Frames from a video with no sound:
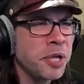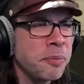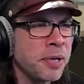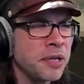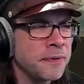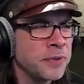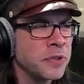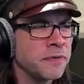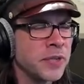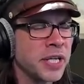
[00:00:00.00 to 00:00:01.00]
play
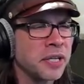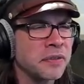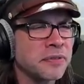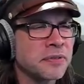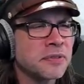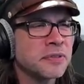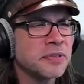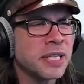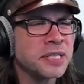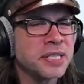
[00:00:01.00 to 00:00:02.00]
Battlefield 5.
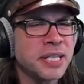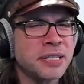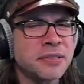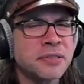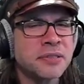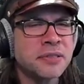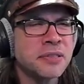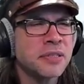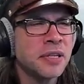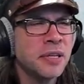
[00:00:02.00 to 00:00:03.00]
That's it.
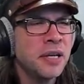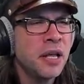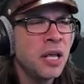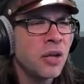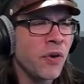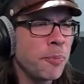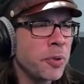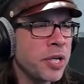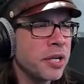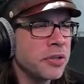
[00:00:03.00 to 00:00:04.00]
If I
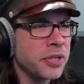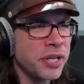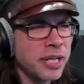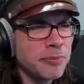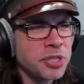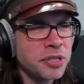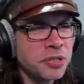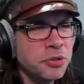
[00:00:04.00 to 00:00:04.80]
play other games, they're